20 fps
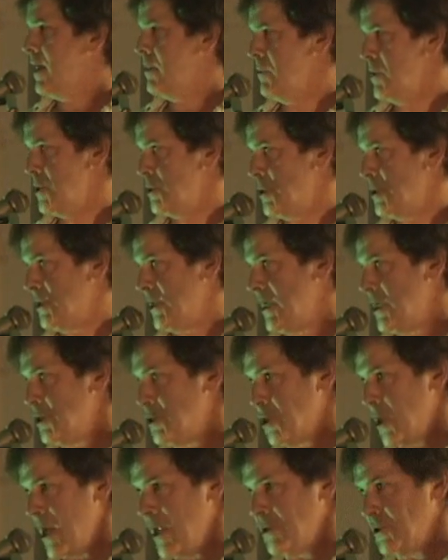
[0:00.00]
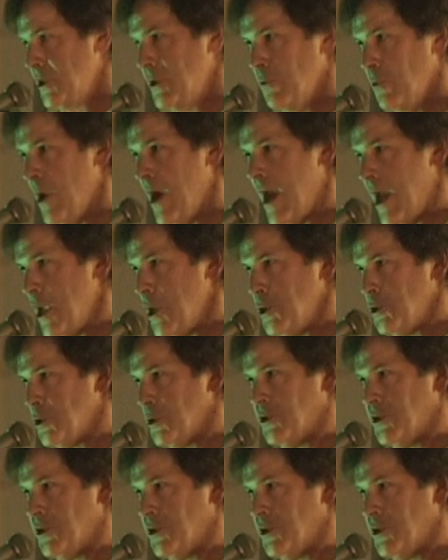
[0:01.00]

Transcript: Mrs. E. Johnson writes,